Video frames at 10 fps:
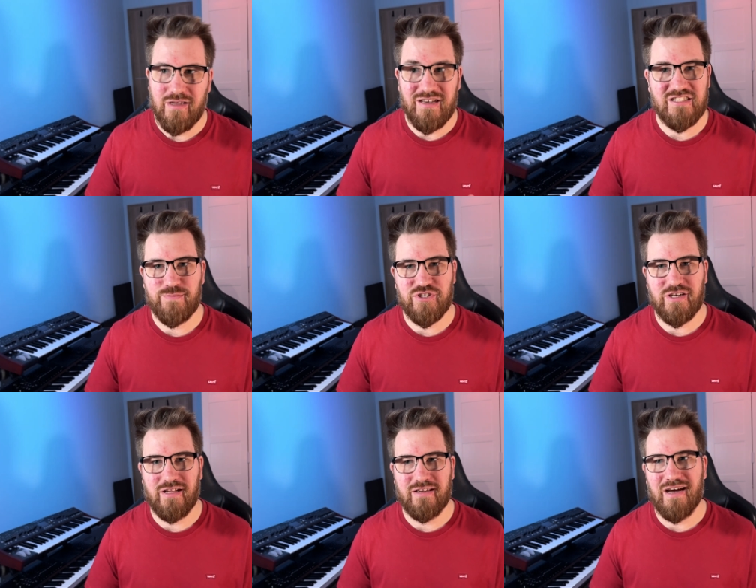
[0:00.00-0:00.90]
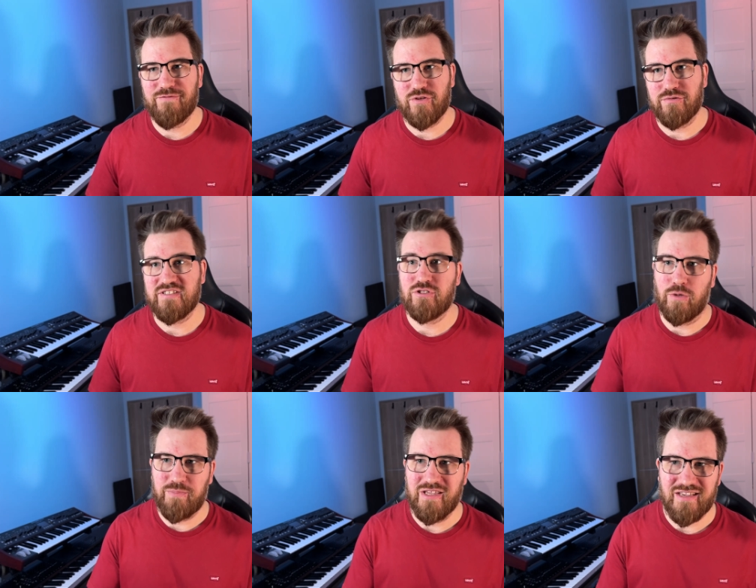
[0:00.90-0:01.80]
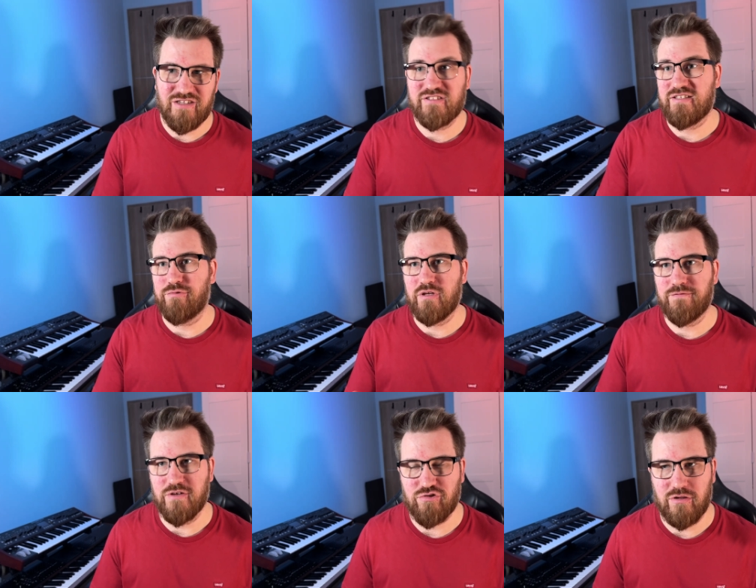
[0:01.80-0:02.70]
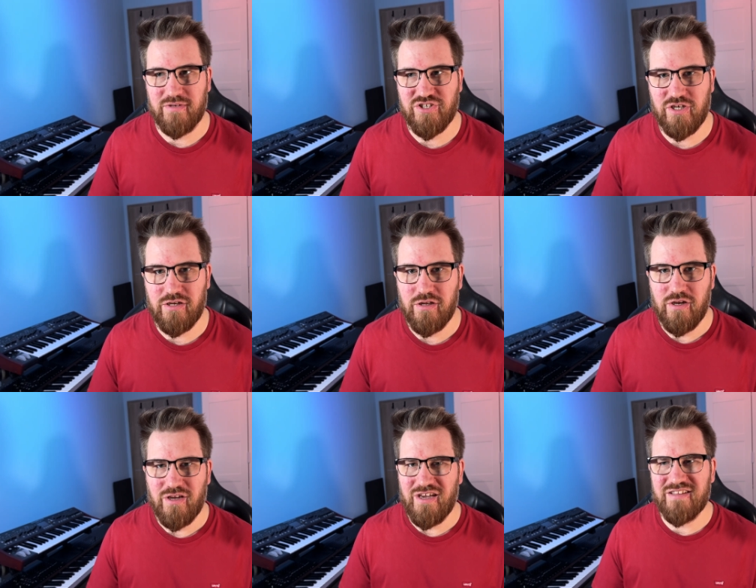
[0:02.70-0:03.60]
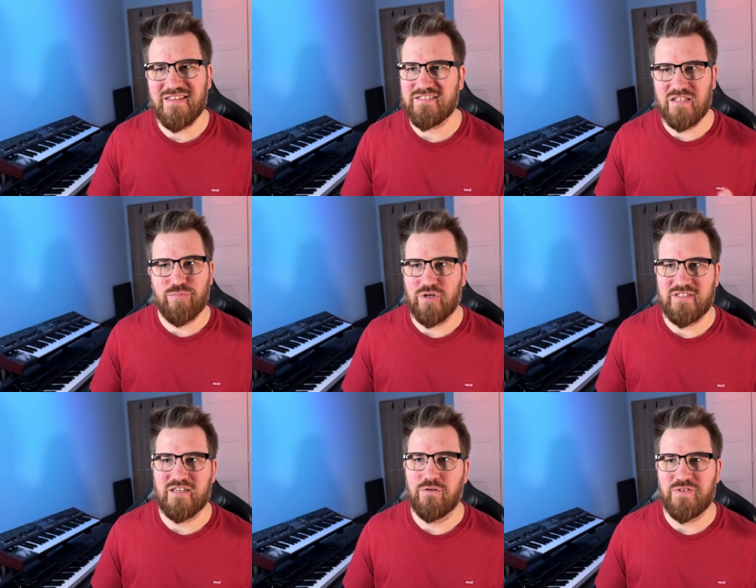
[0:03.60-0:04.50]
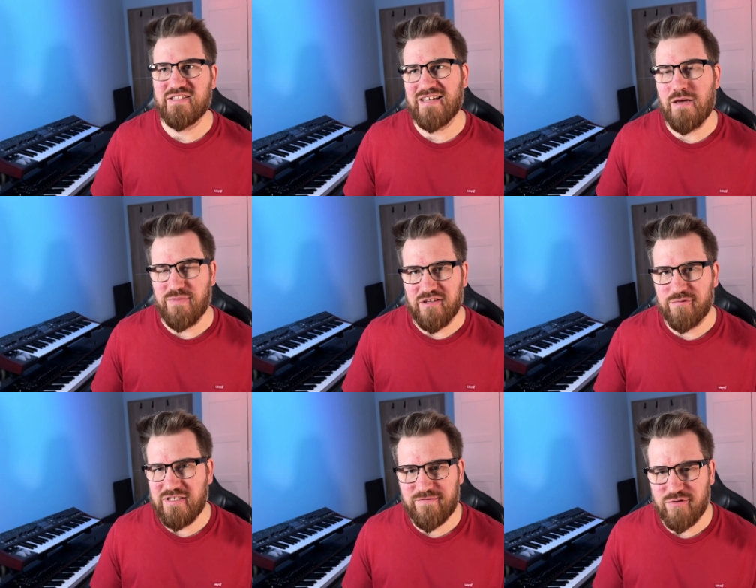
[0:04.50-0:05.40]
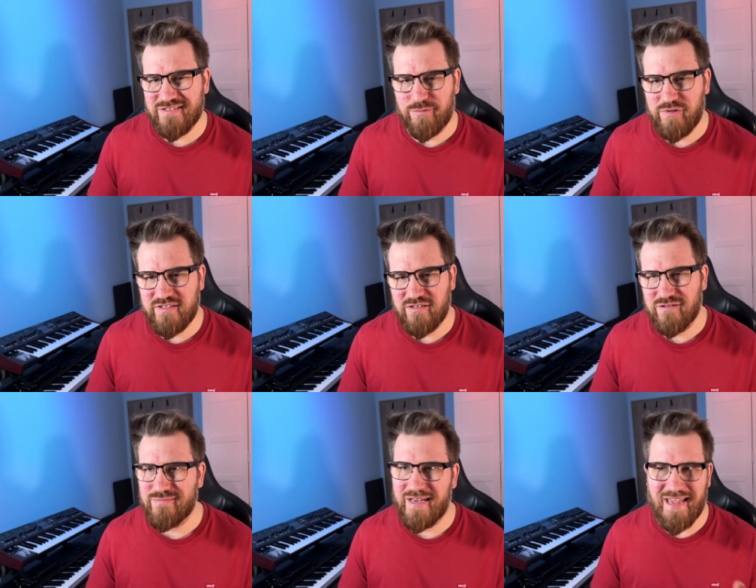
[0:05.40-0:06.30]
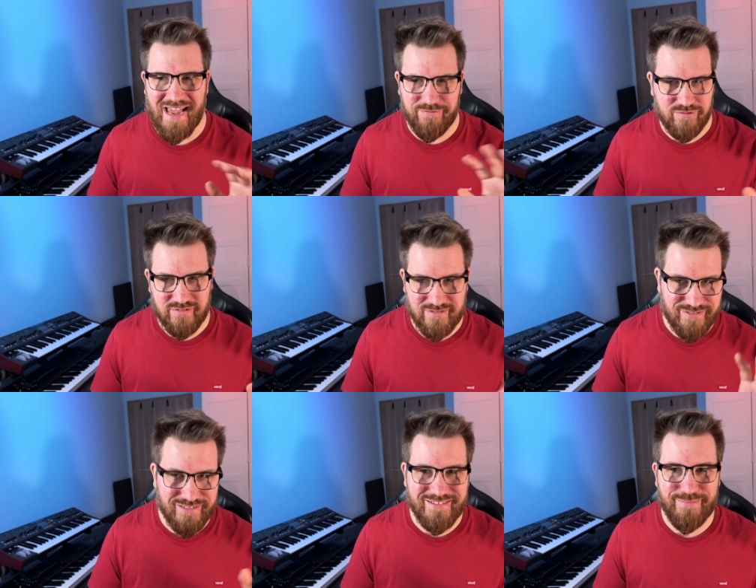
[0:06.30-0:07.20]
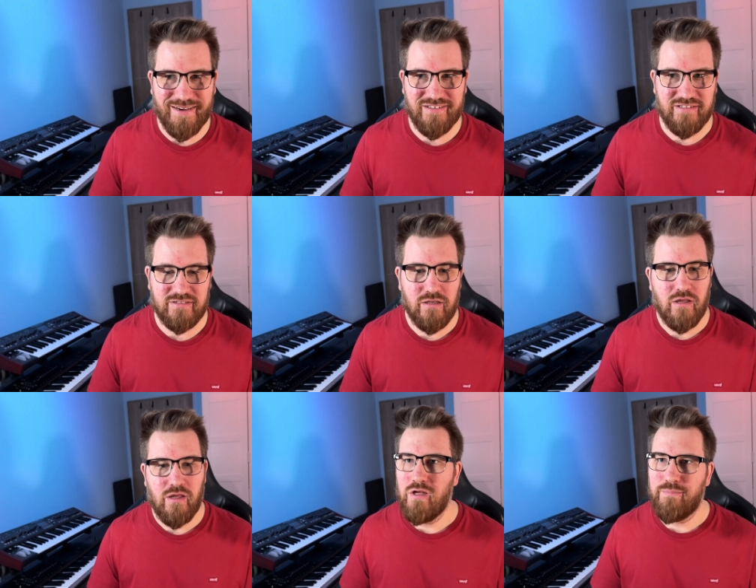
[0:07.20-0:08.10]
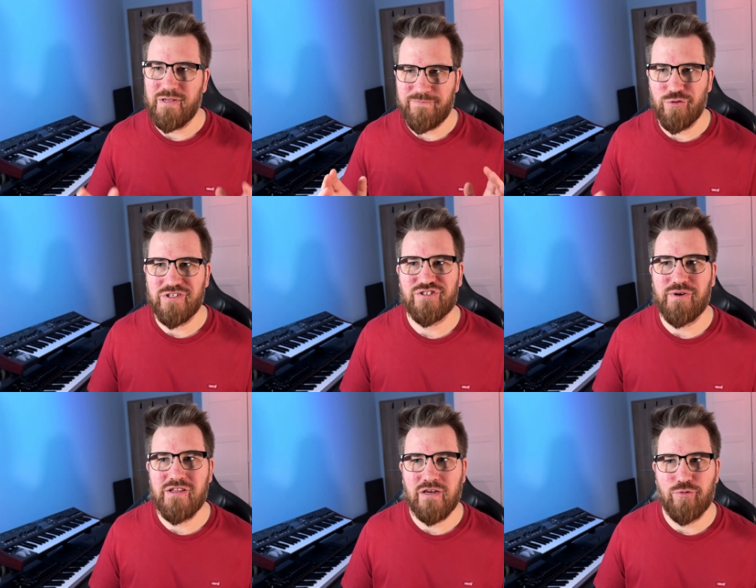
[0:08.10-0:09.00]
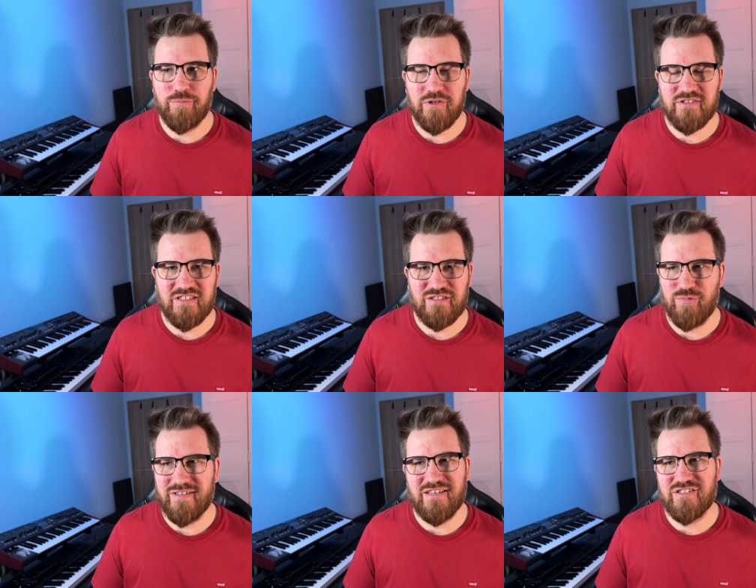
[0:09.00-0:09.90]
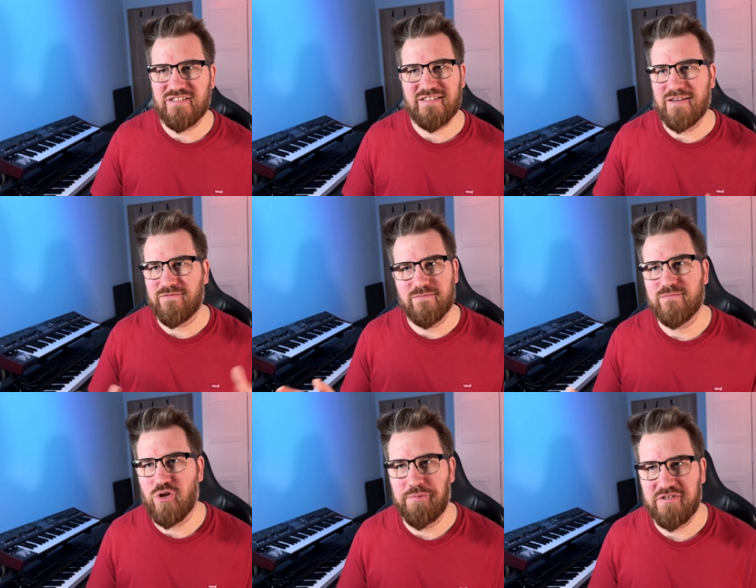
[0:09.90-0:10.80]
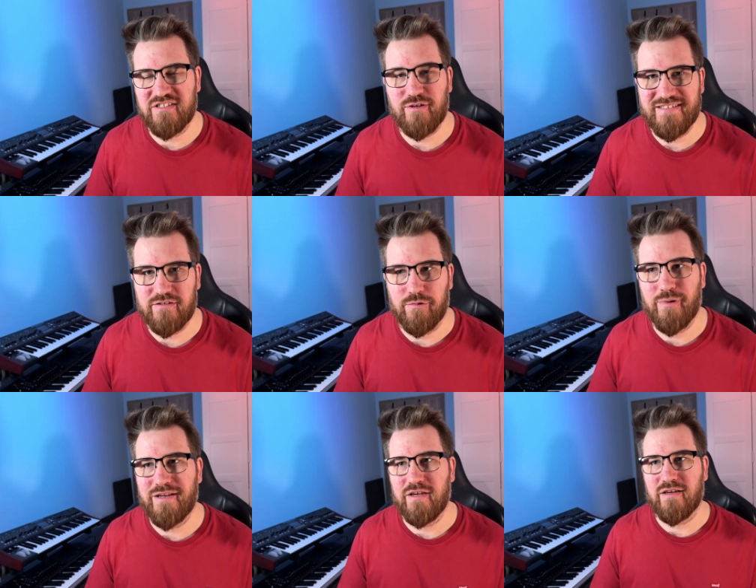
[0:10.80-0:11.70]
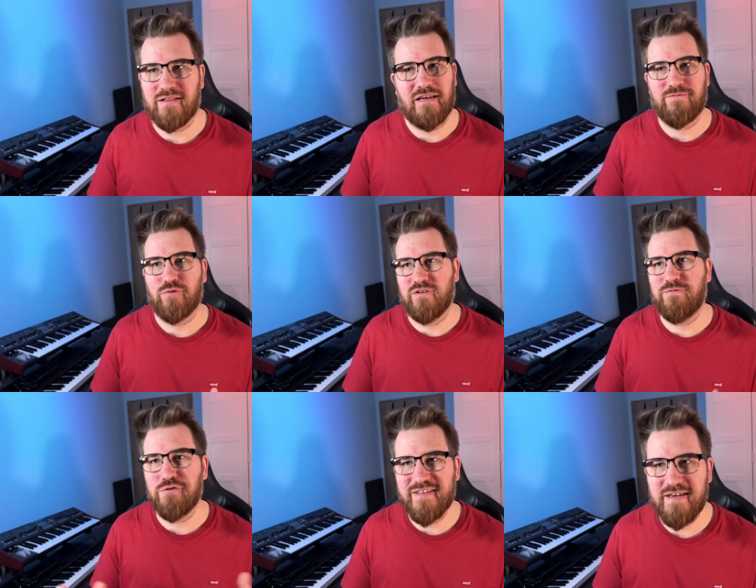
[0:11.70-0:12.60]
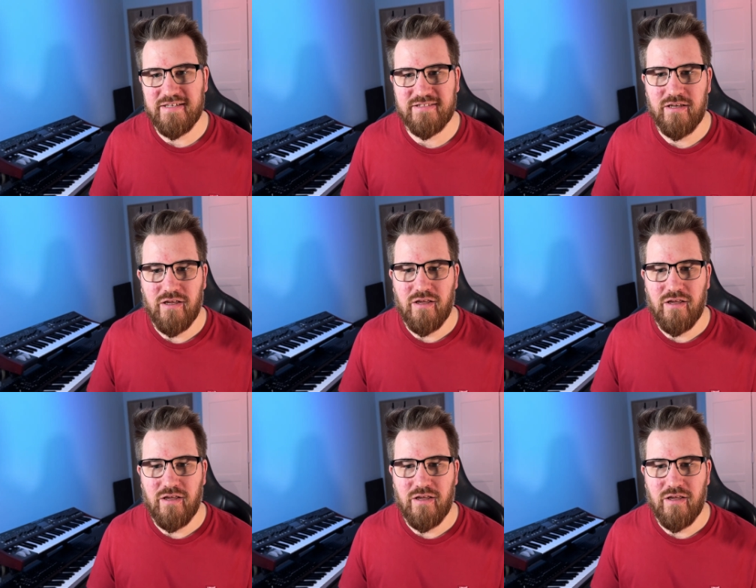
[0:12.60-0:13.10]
especially after stopping and starting virtual machine. It doesn't preserve its IP address for some reason. I have to still debug this. But for the training purposes, when I just have Kubernetes cluster running like for the few days,